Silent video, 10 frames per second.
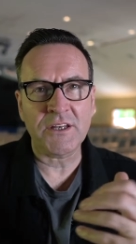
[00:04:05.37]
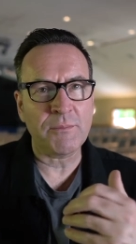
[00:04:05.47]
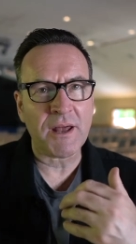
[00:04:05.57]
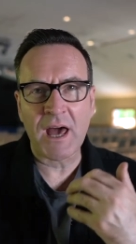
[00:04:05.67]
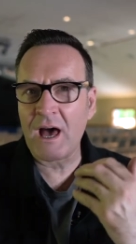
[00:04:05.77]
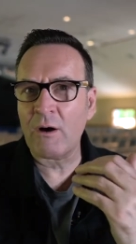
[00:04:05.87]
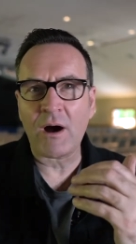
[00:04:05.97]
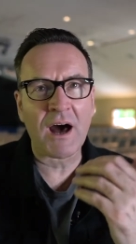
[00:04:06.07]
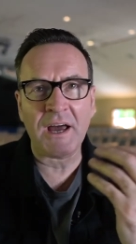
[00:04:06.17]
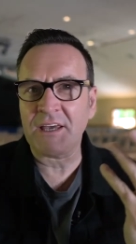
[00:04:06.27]
No matter how
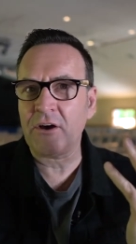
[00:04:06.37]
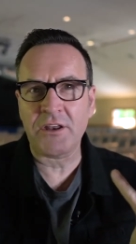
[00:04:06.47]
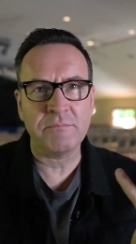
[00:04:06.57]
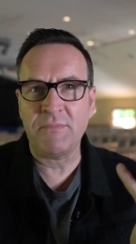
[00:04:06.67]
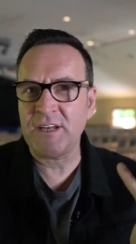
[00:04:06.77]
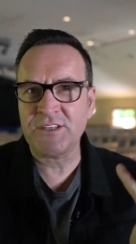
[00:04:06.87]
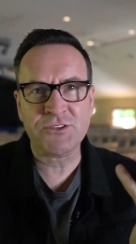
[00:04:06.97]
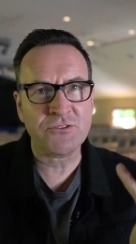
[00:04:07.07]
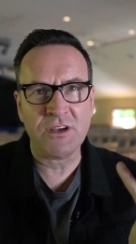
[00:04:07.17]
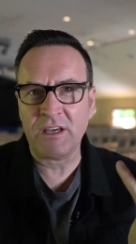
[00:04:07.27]
high he got in
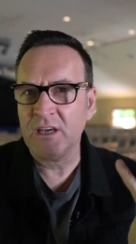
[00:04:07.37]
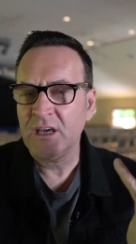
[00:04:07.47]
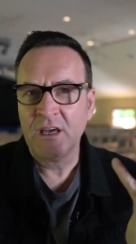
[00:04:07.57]
ministry,